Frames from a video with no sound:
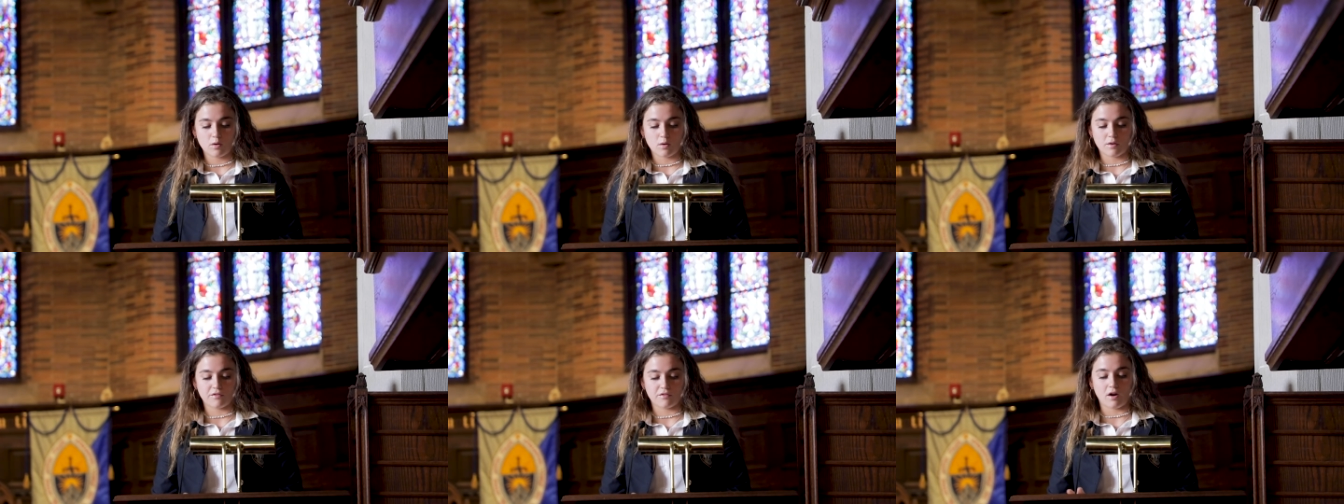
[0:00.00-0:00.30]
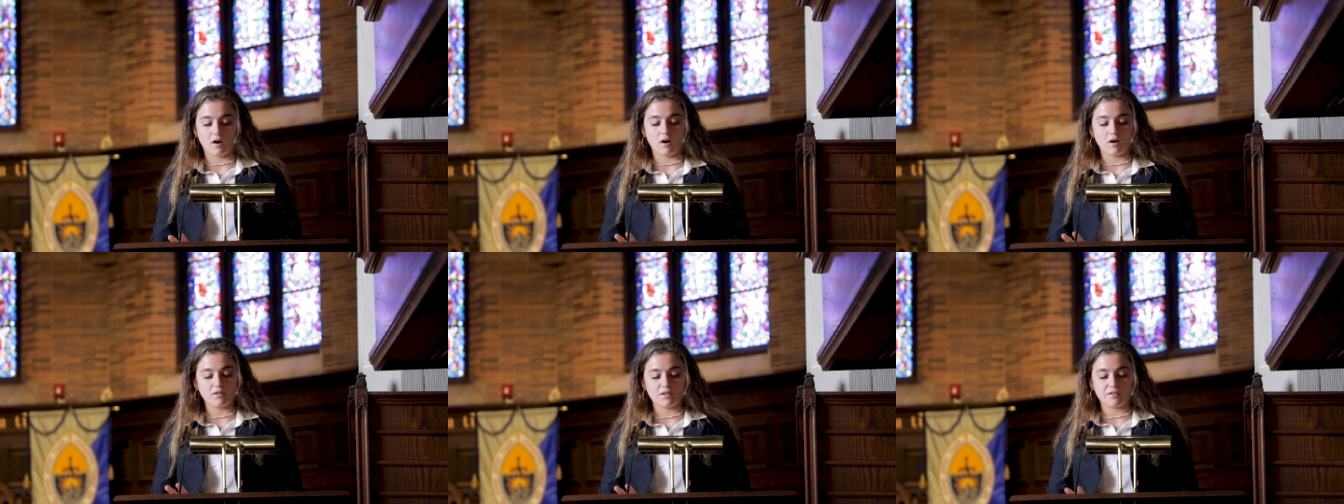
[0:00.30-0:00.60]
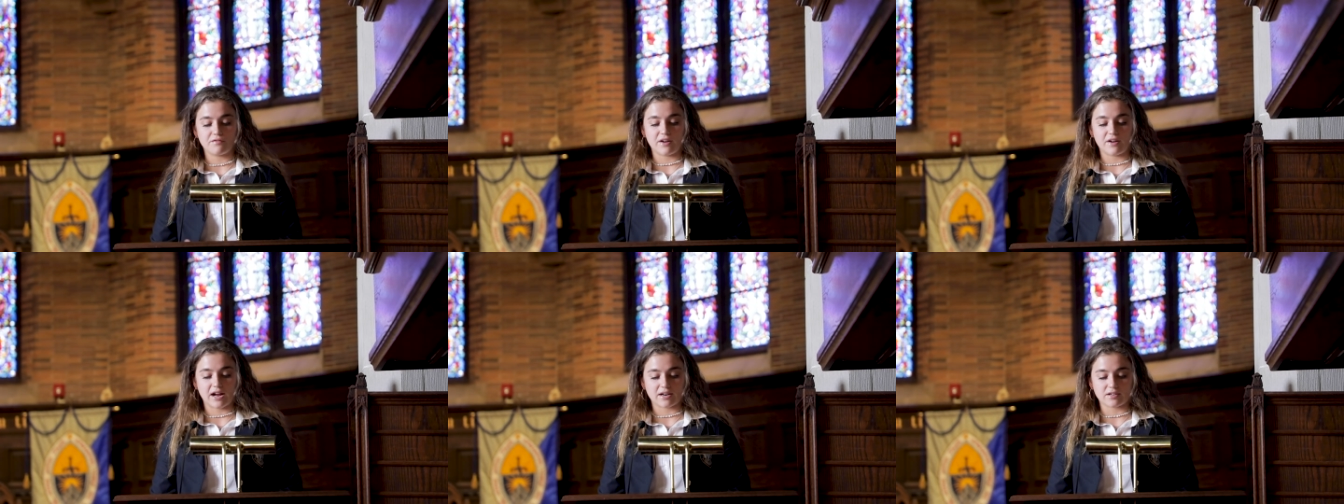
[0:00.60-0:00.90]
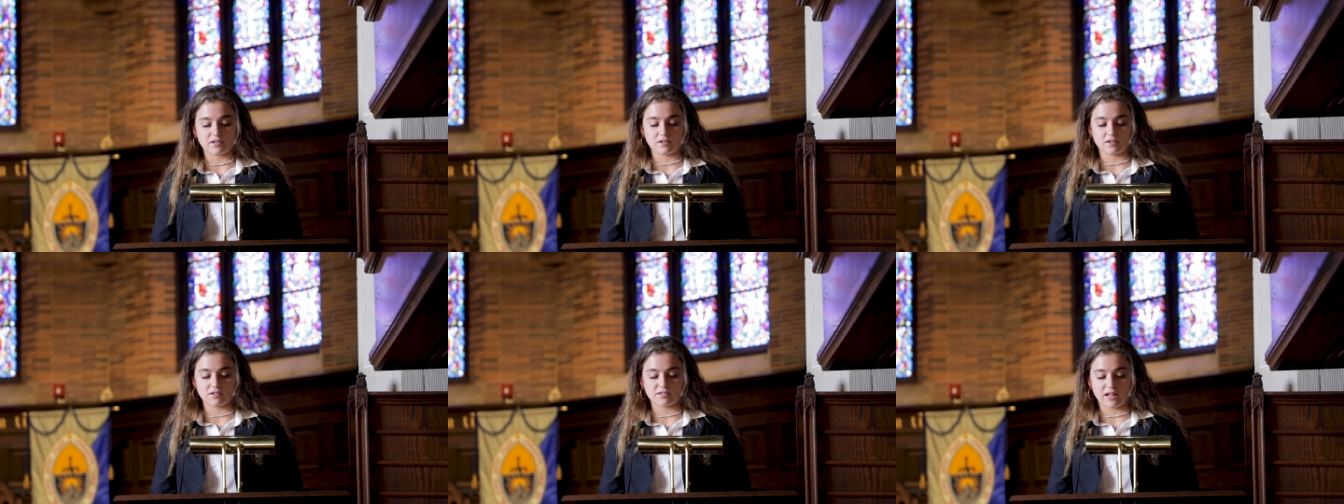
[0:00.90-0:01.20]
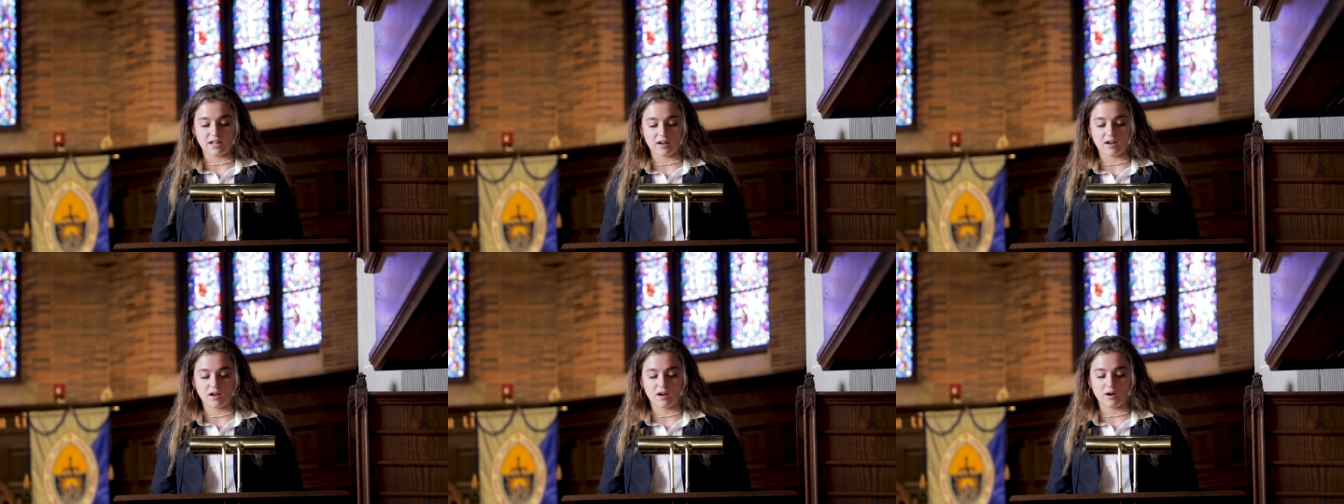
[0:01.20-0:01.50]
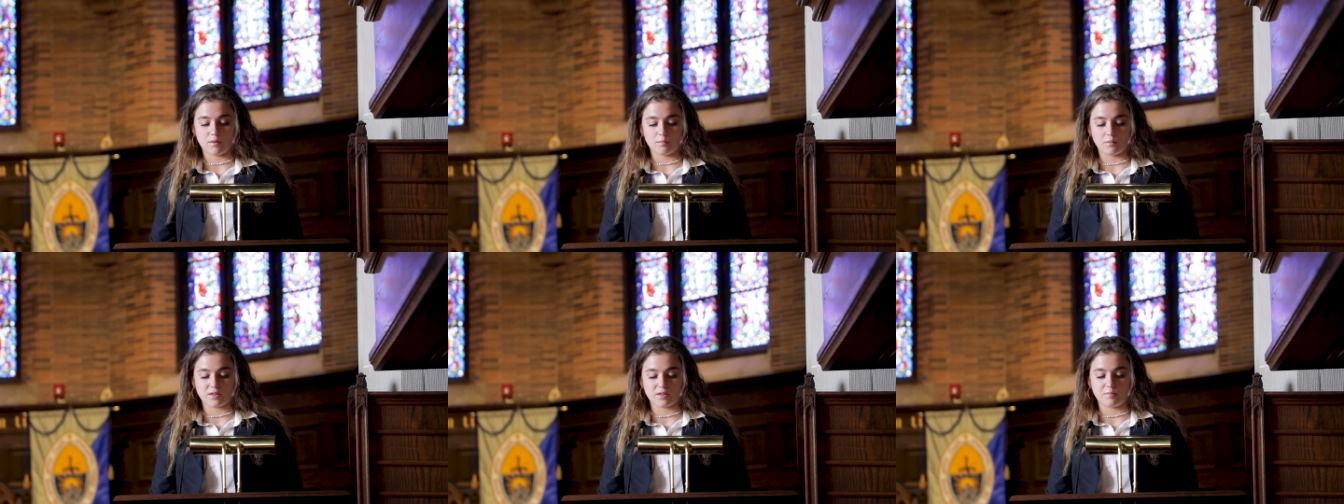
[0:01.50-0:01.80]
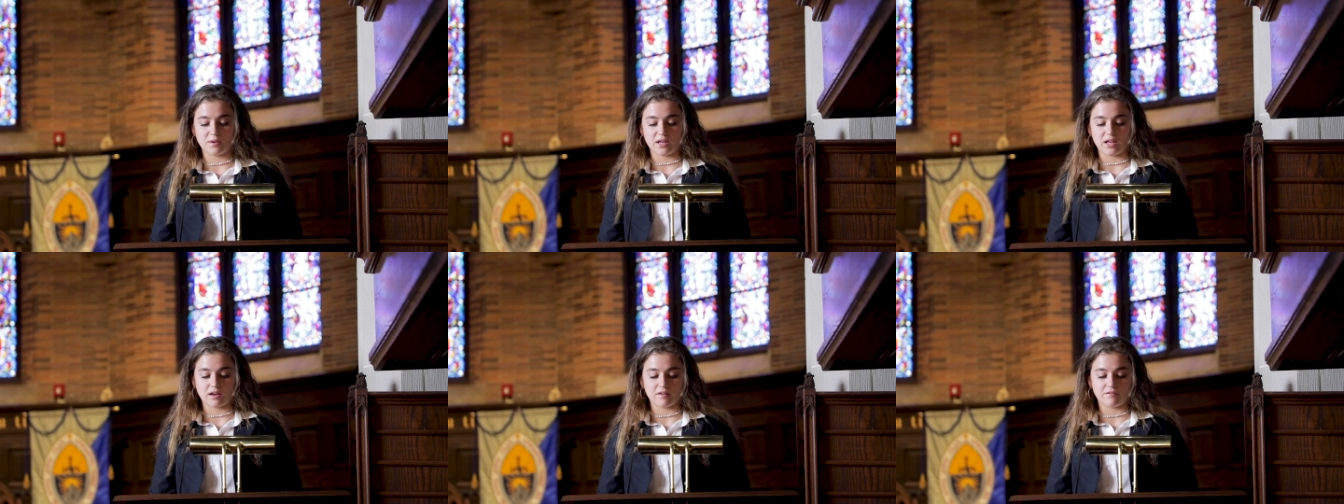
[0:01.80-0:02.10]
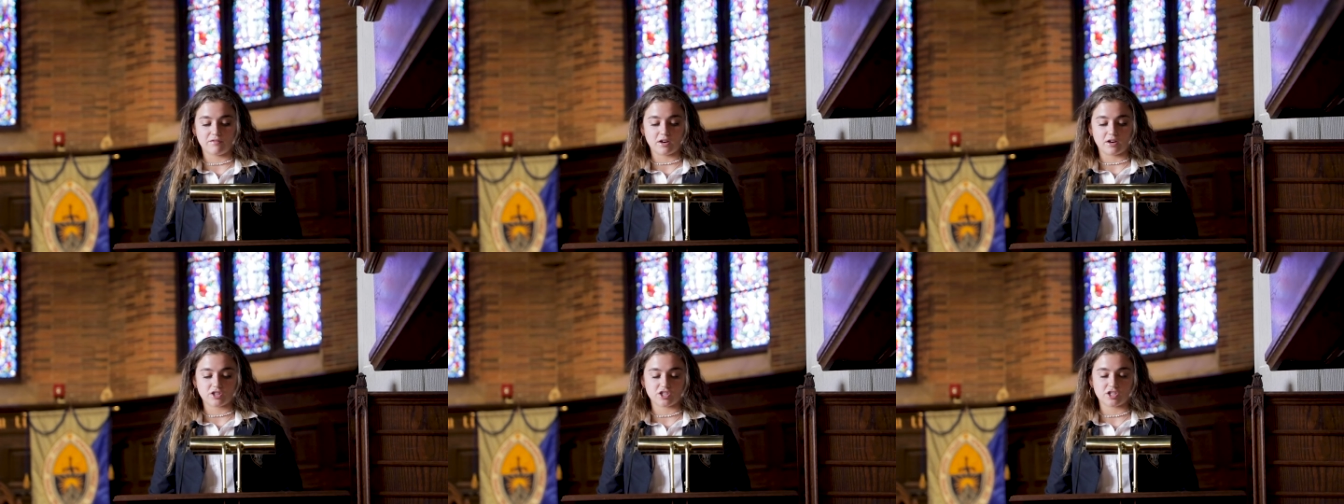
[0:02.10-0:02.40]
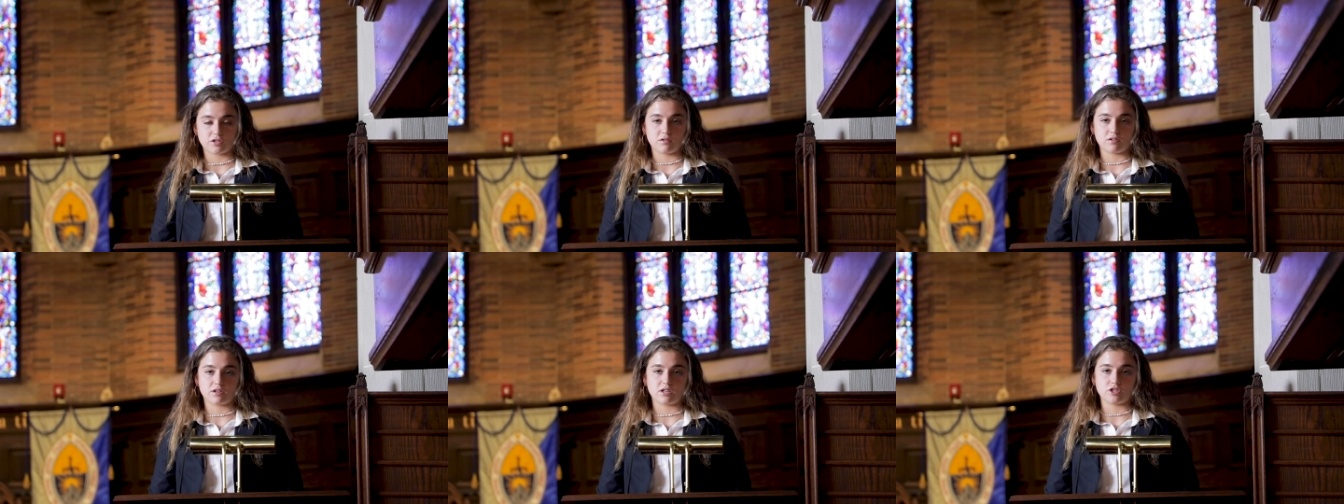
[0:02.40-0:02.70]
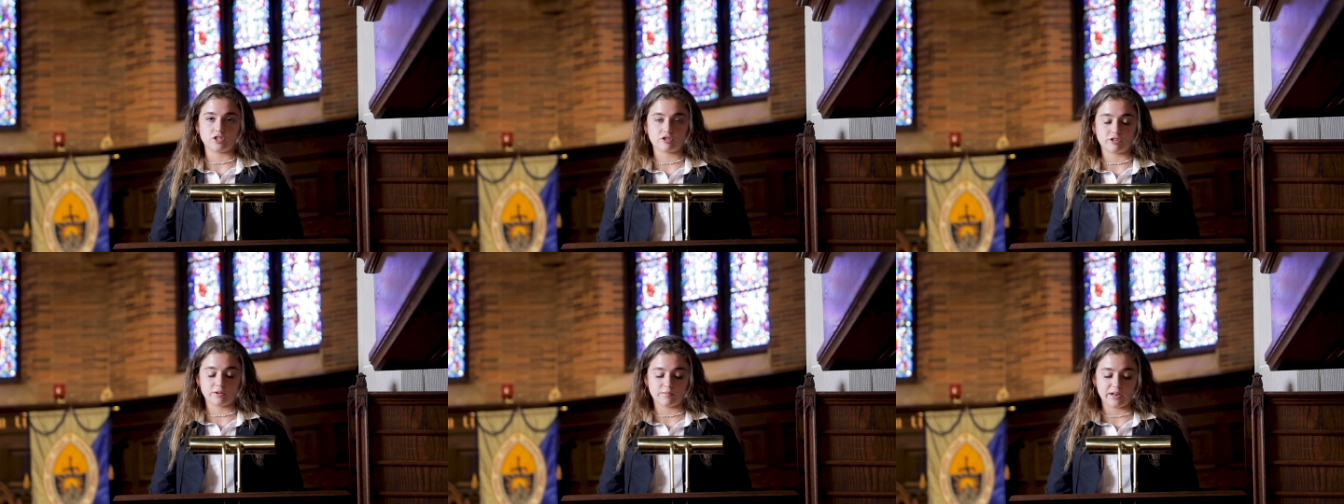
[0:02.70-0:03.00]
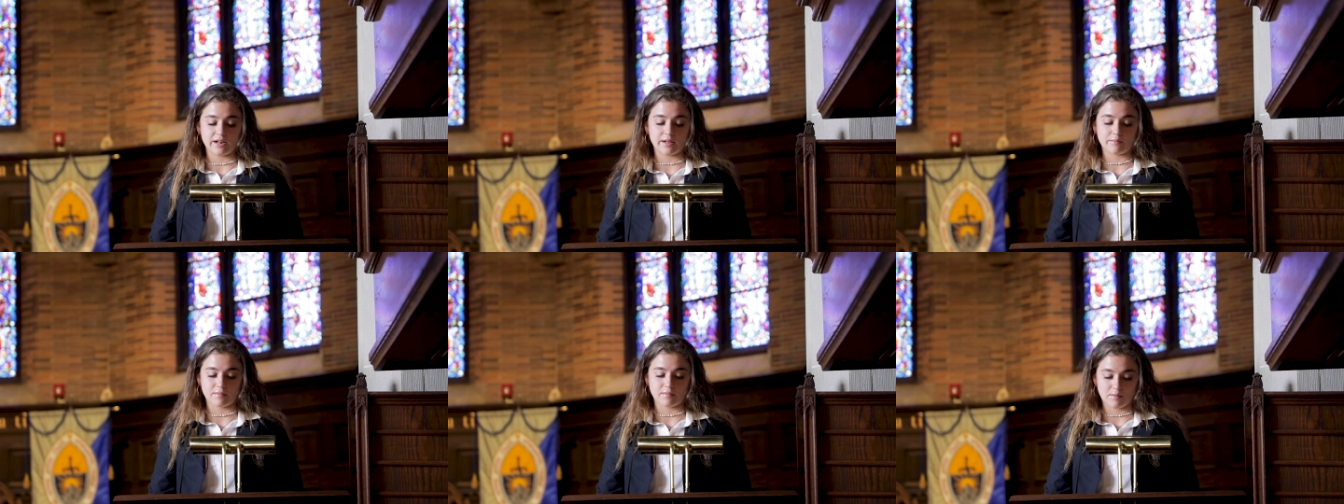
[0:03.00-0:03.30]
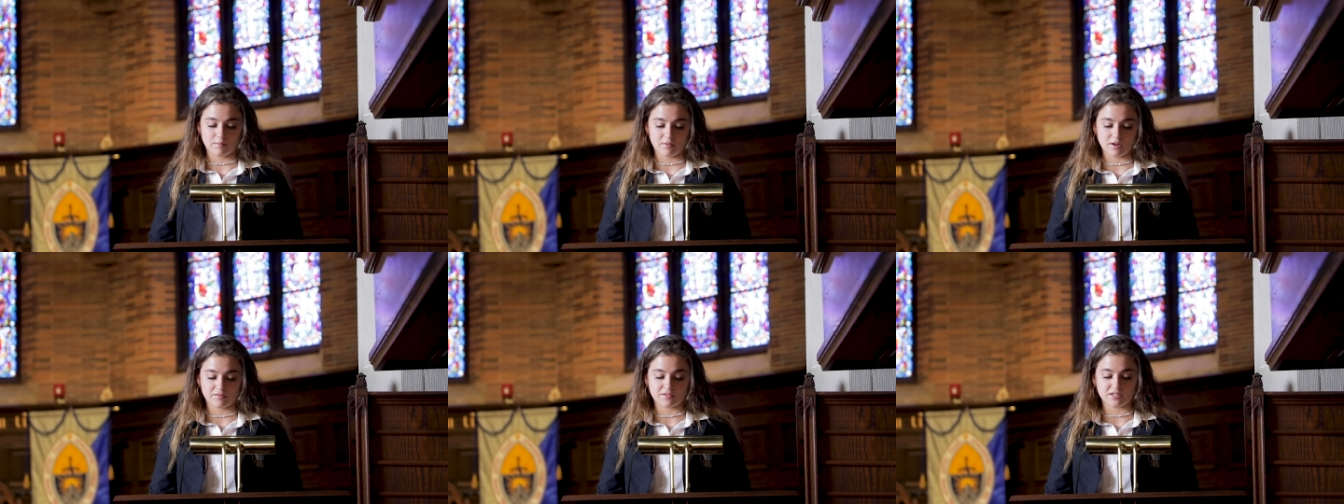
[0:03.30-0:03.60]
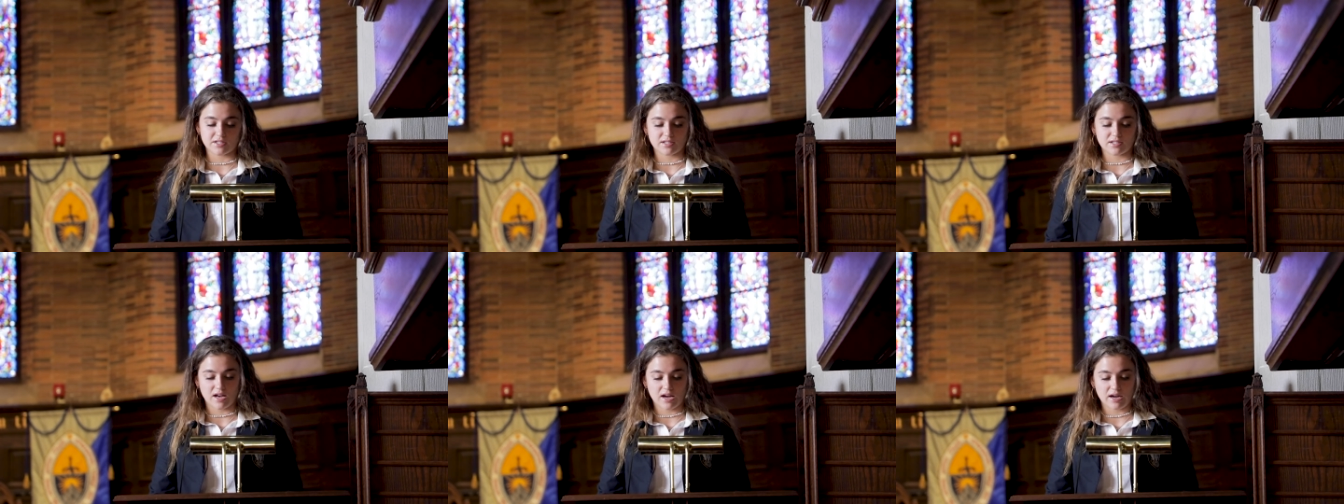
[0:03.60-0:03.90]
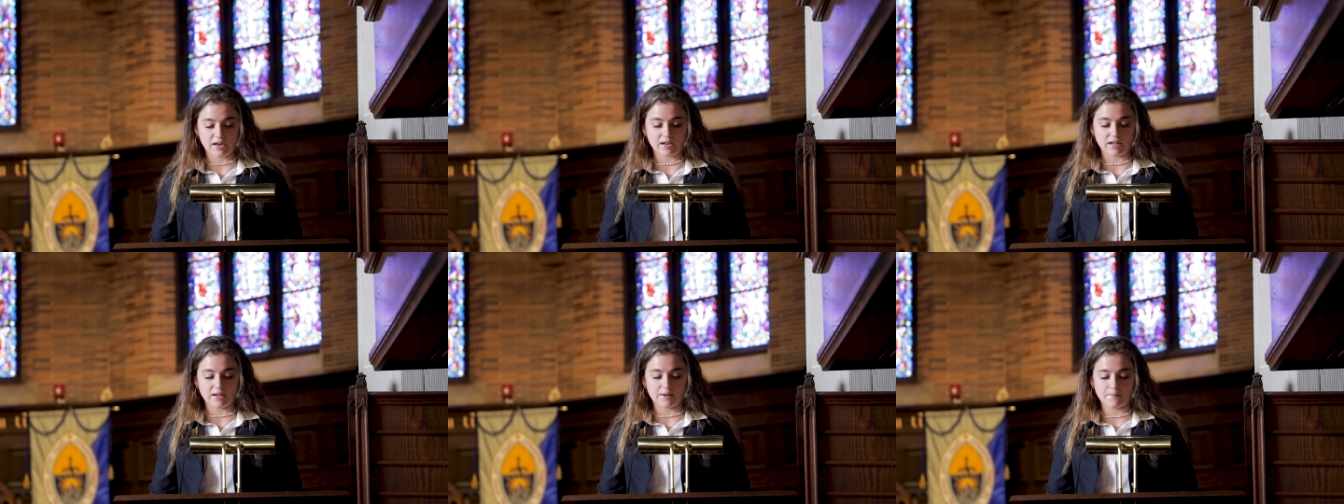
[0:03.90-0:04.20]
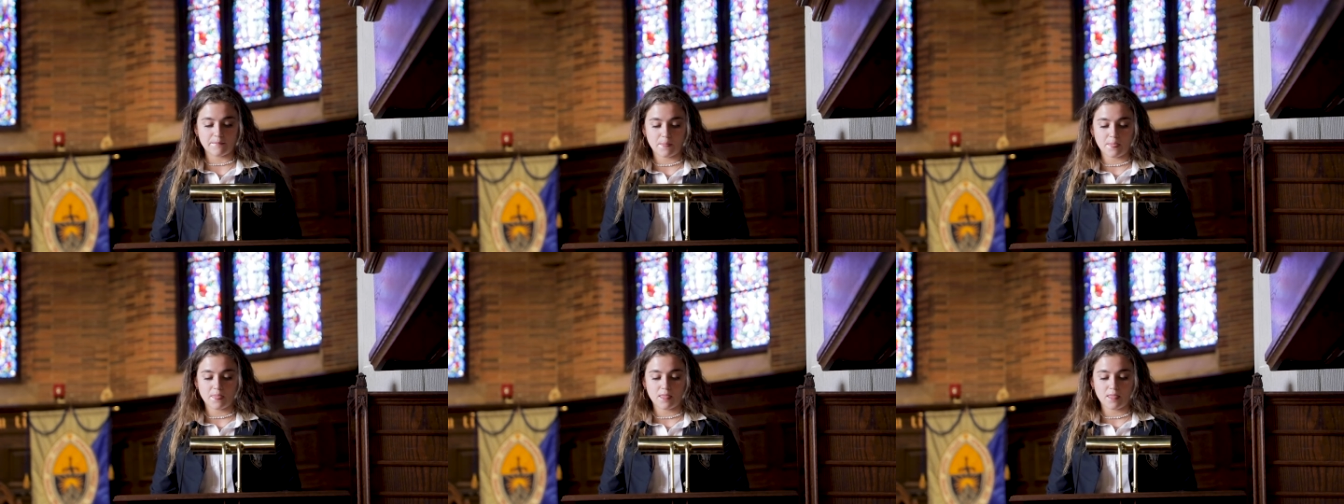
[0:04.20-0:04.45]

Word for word: or for all of the factors that come with being a functional contributing member of society.